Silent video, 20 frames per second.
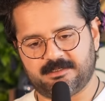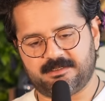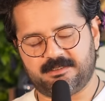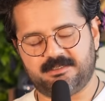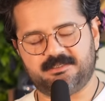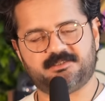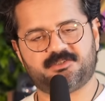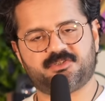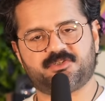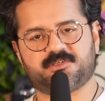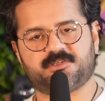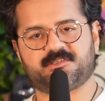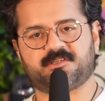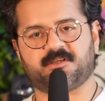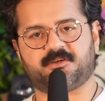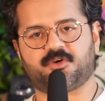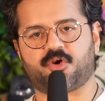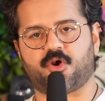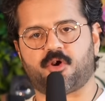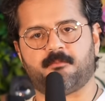
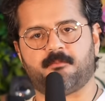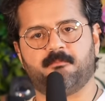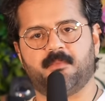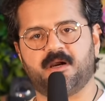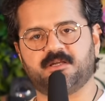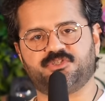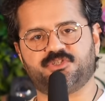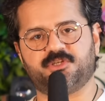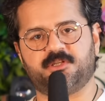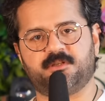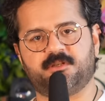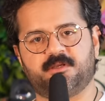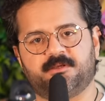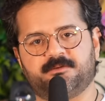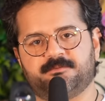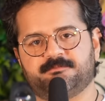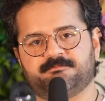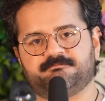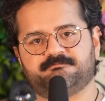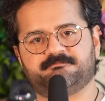a curmudgeon.
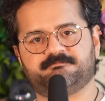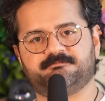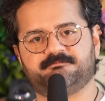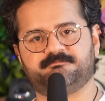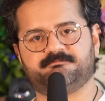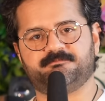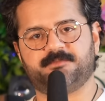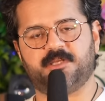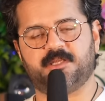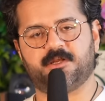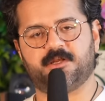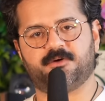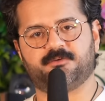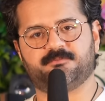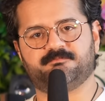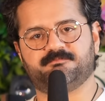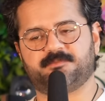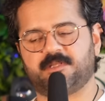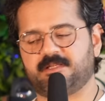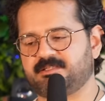You
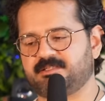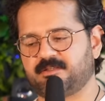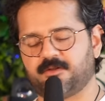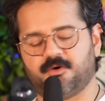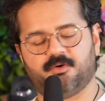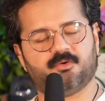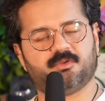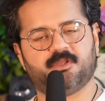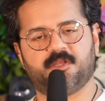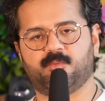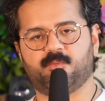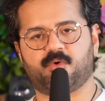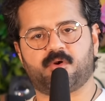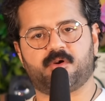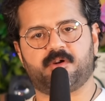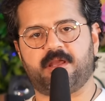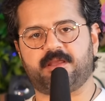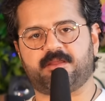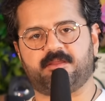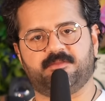know, that's the only
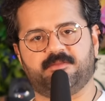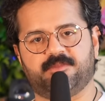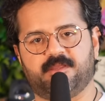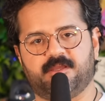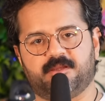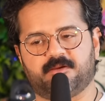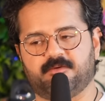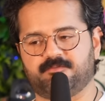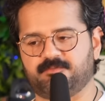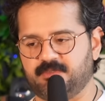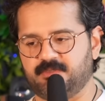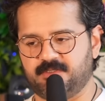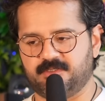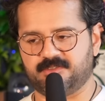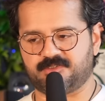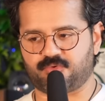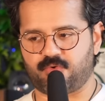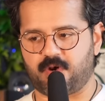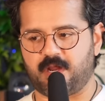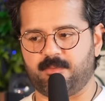word I can think of to
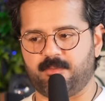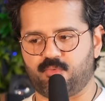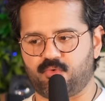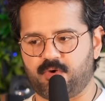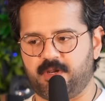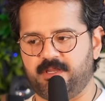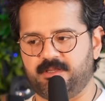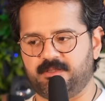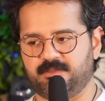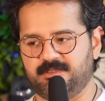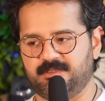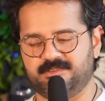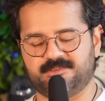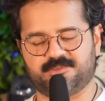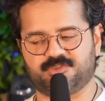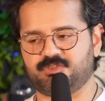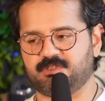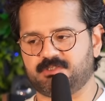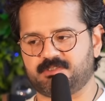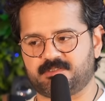describe Ray.
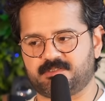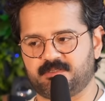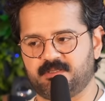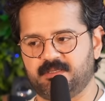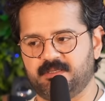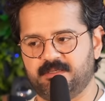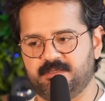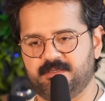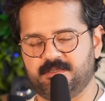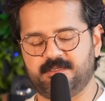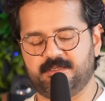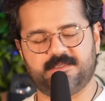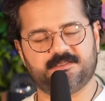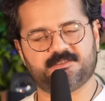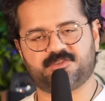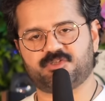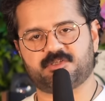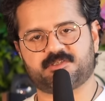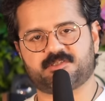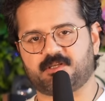He's just
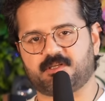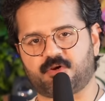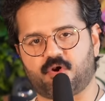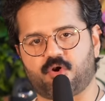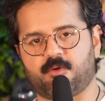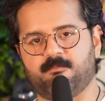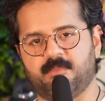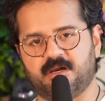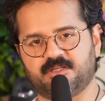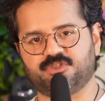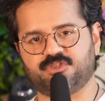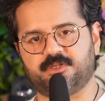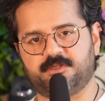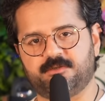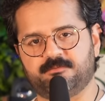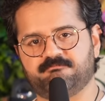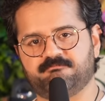a curmudgeon.